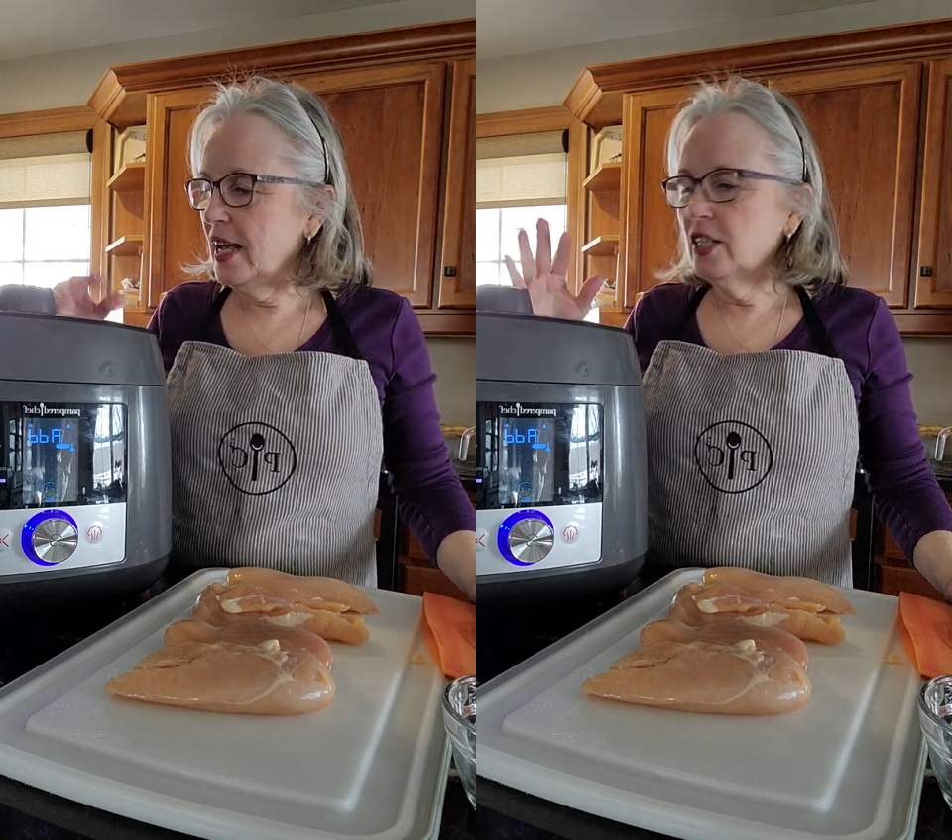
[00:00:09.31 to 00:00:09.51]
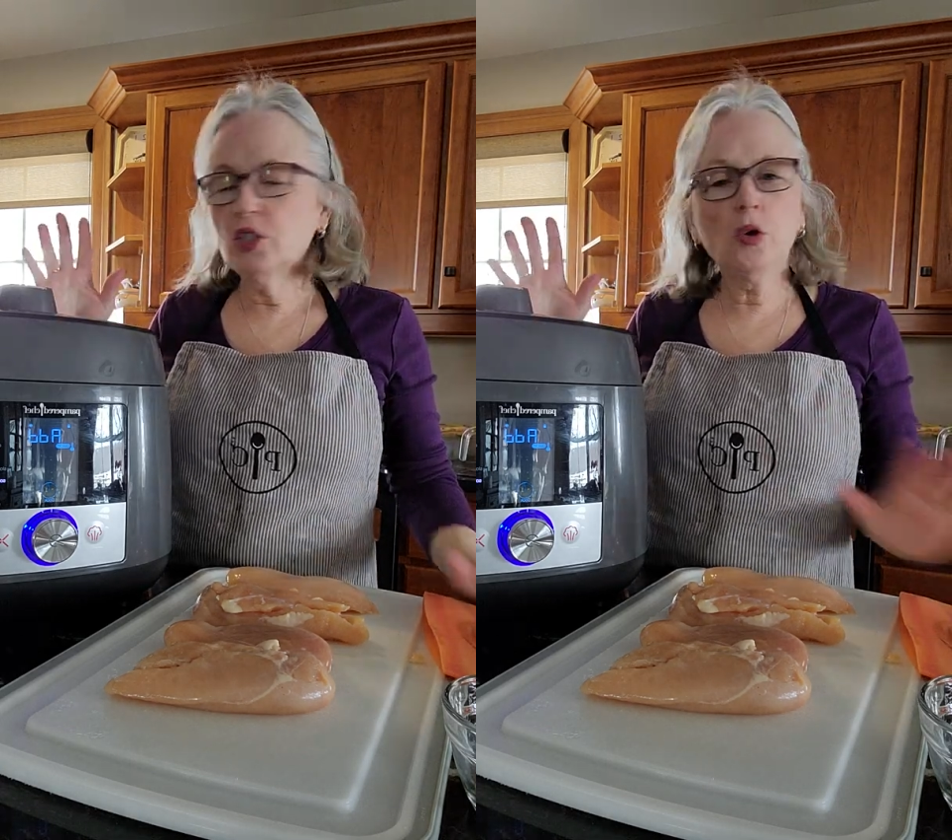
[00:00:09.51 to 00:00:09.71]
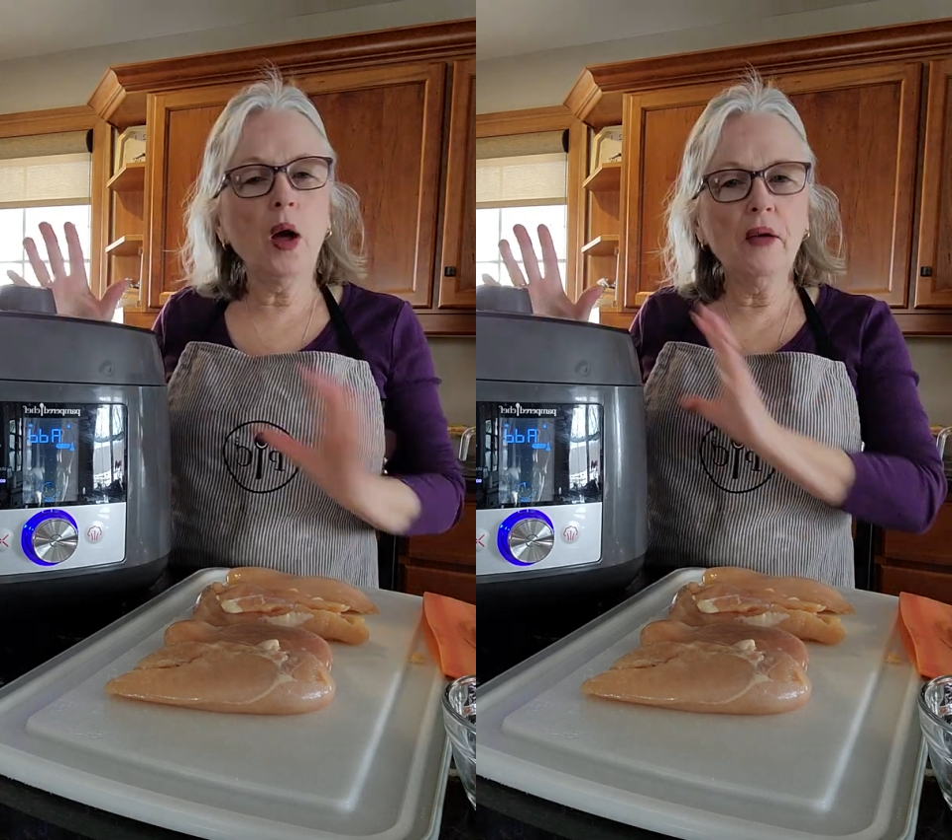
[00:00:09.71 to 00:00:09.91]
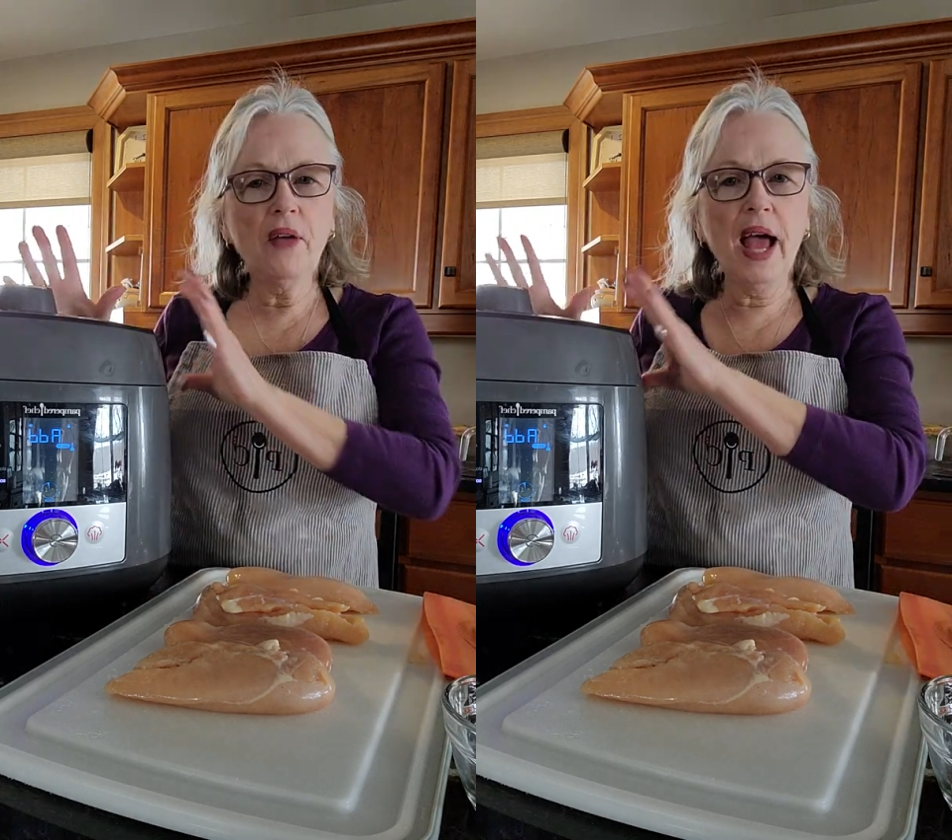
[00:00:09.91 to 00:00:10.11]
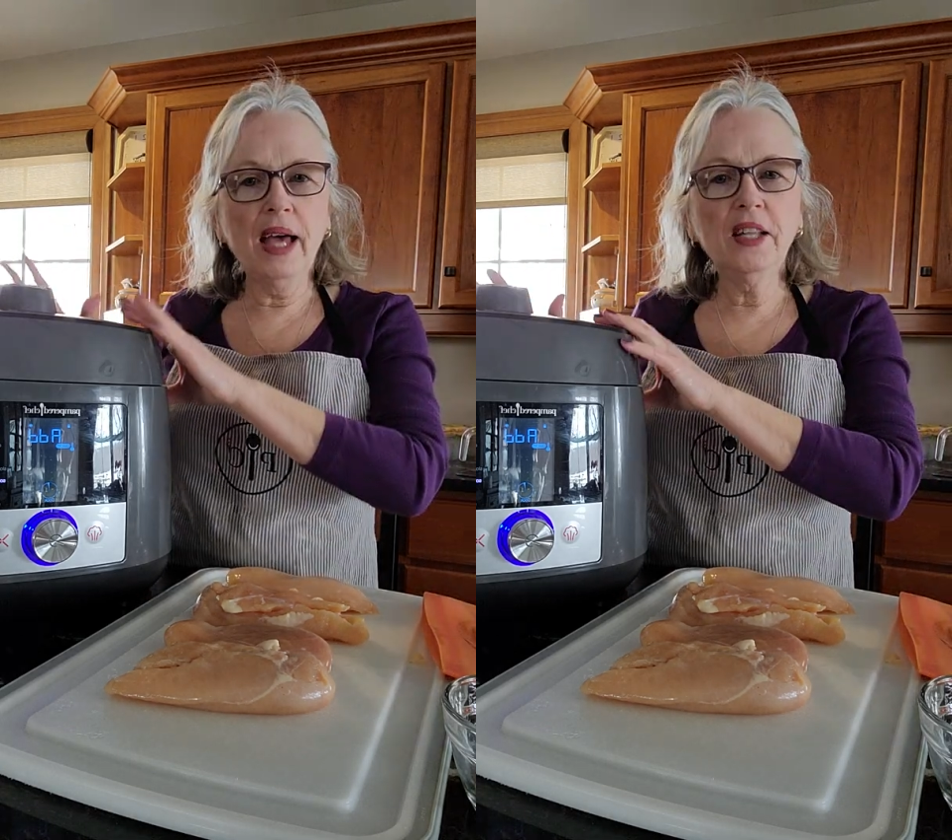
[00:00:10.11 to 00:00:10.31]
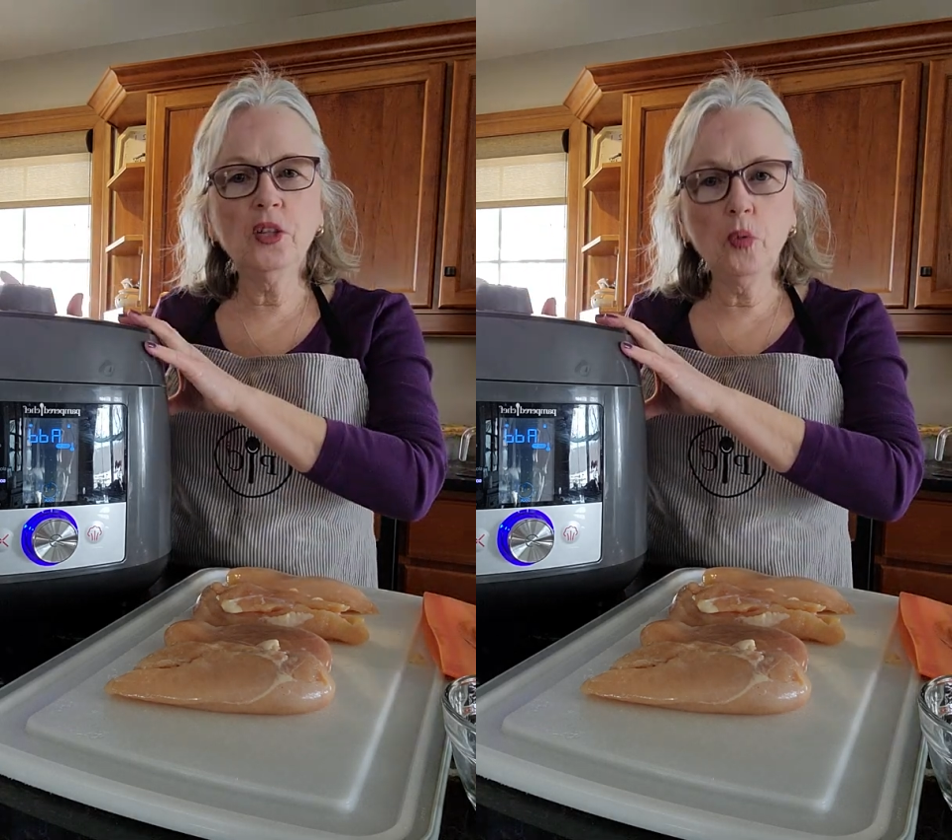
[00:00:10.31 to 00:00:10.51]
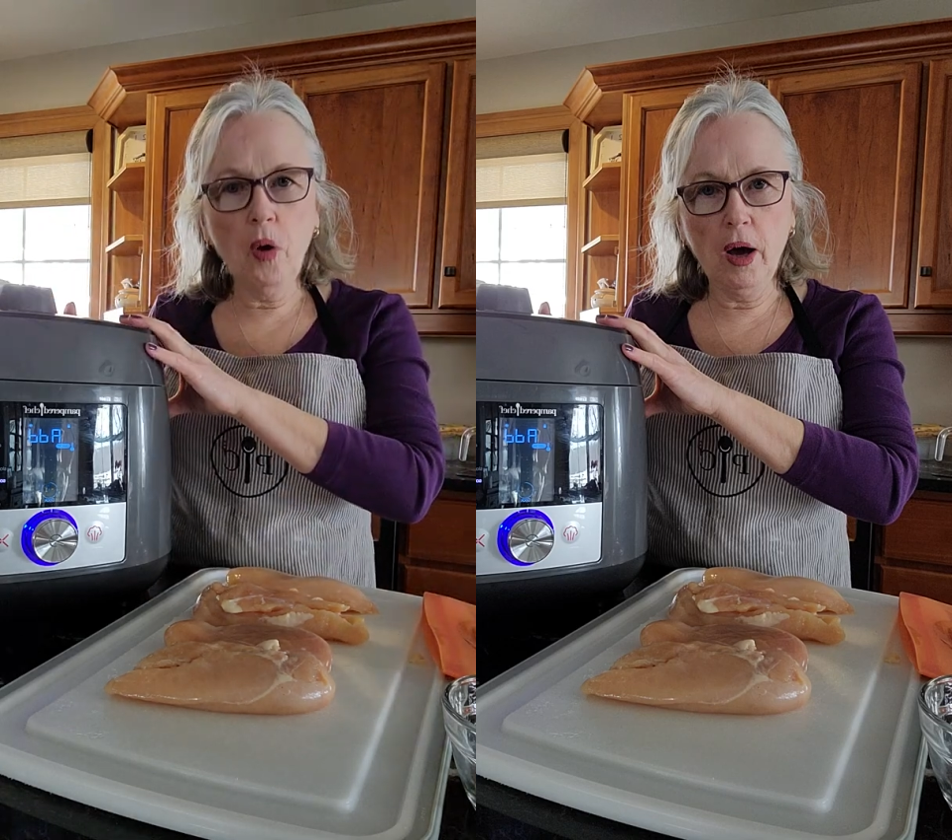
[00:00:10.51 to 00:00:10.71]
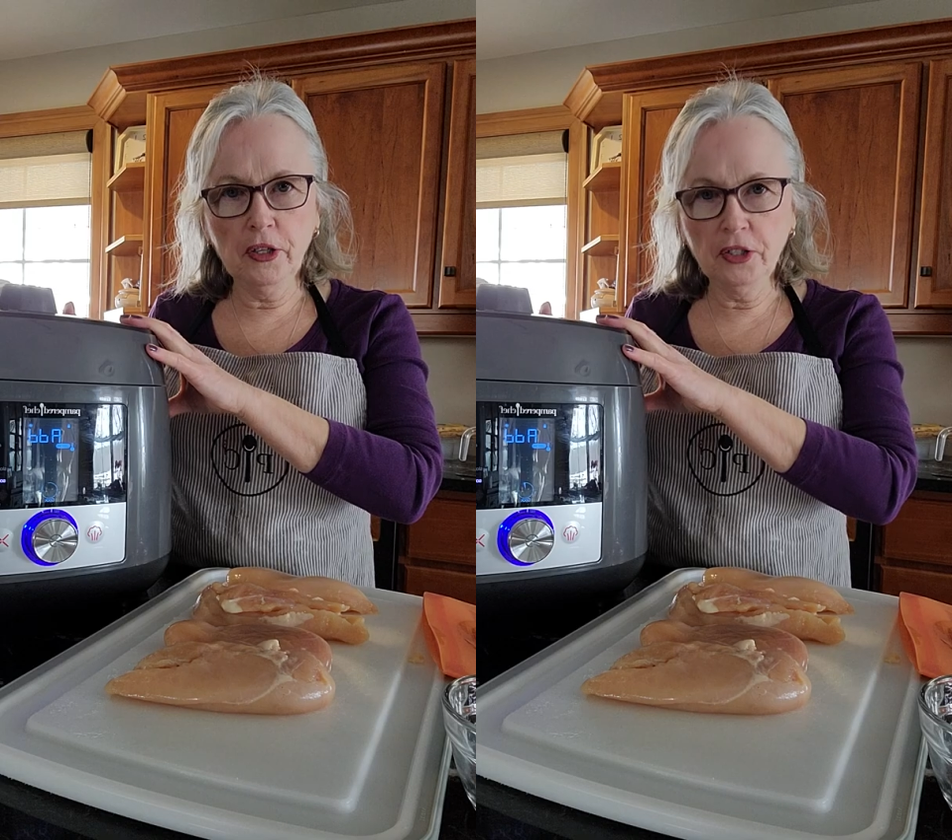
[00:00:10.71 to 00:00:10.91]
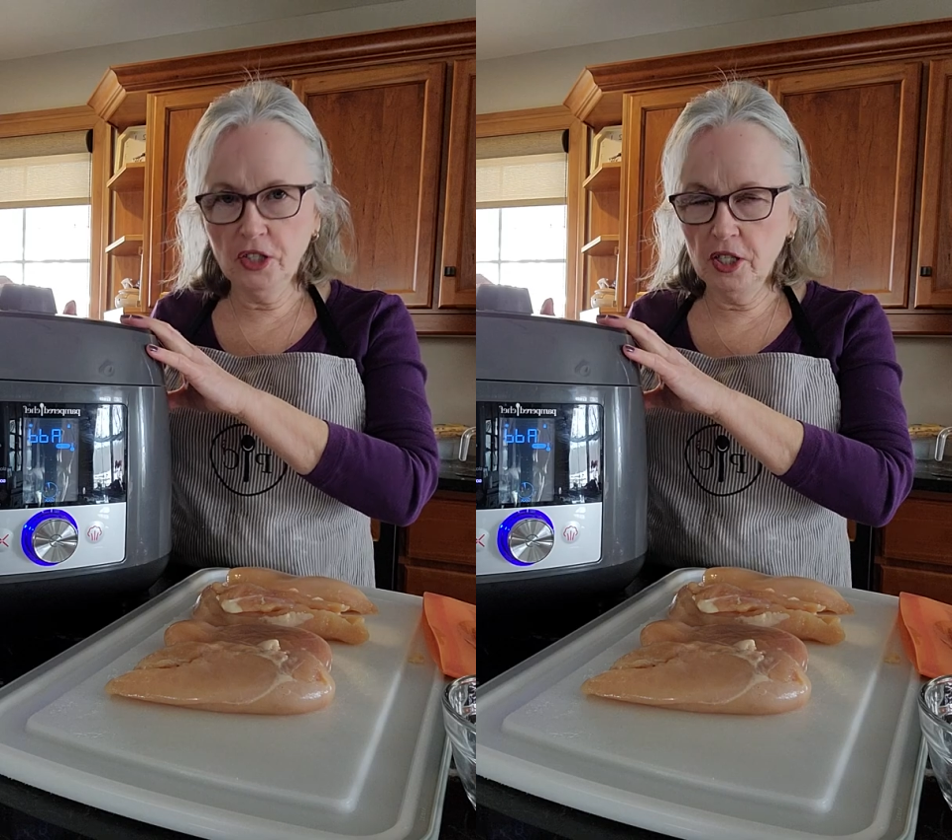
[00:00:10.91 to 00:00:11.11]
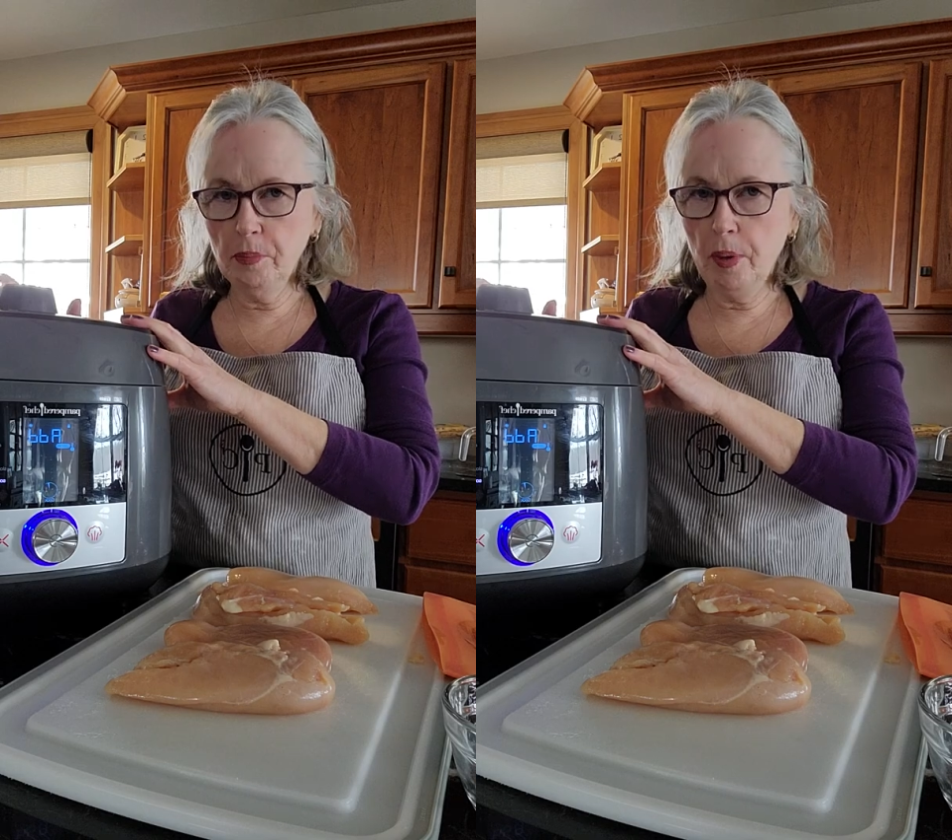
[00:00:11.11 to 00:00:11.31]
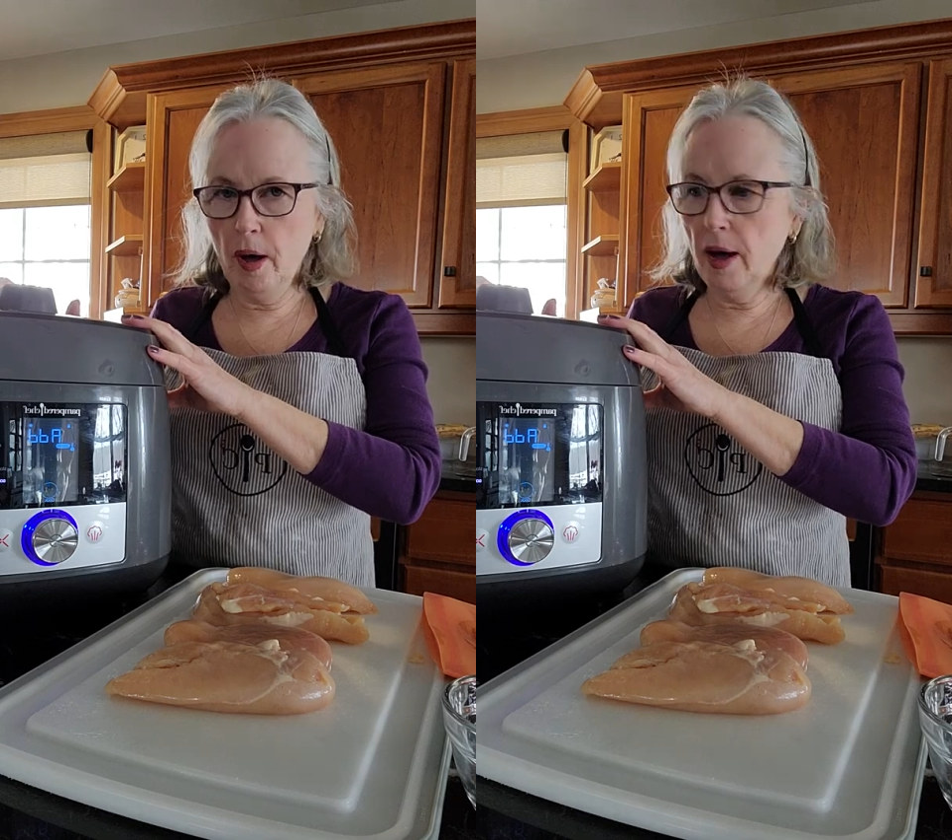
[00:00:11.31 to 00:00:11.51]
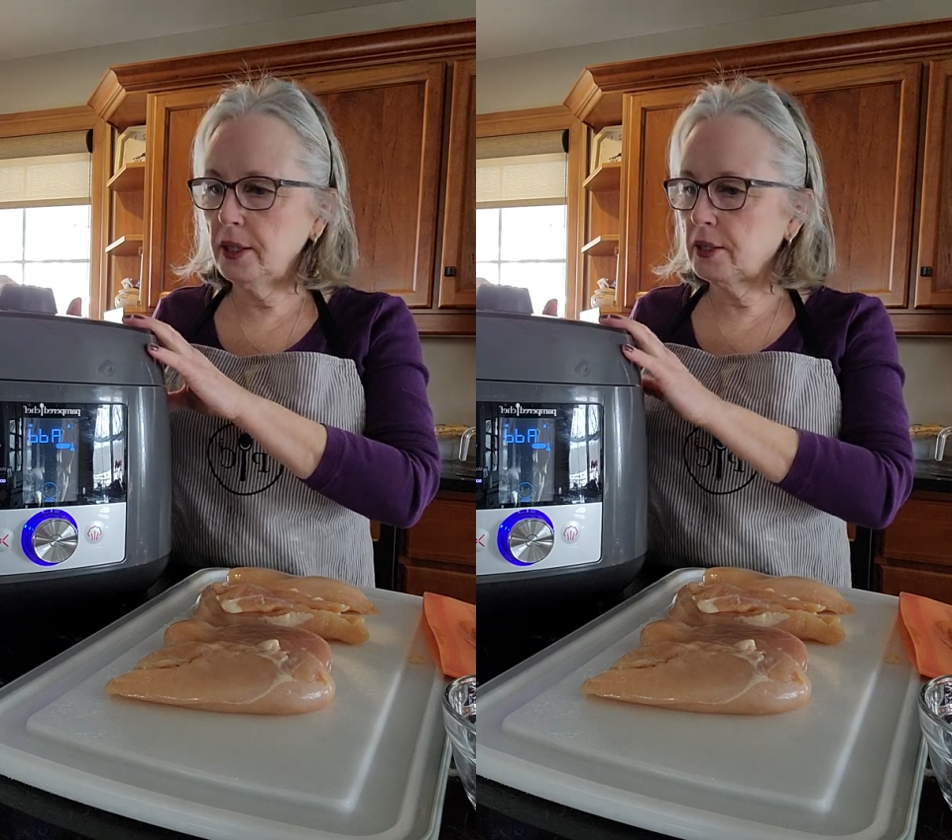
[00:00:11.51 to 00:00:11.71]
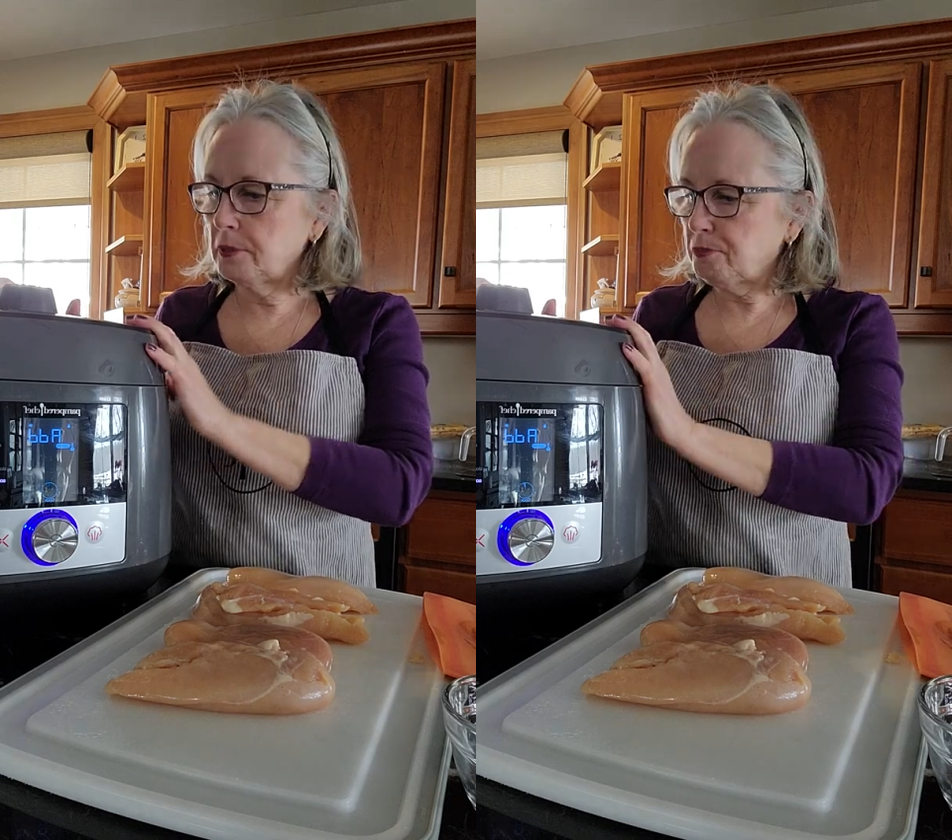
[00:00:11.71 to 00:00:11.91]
So I've added the water to the pot